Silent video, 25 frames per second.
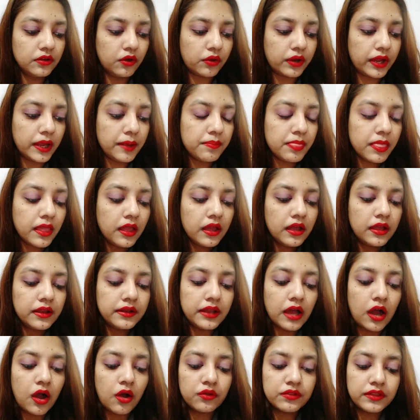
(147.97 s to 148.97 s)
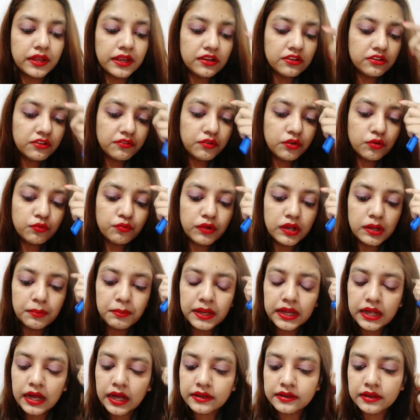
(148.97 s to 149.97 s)
okay now the interview will
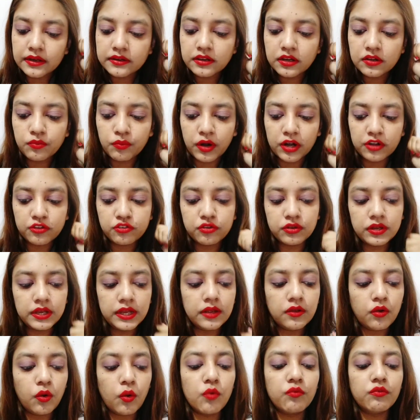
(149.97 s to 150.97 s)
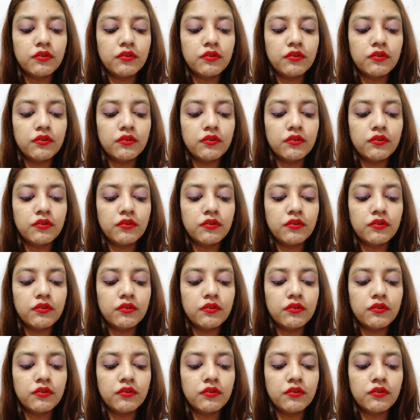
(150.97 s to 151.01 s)
be conducted virtually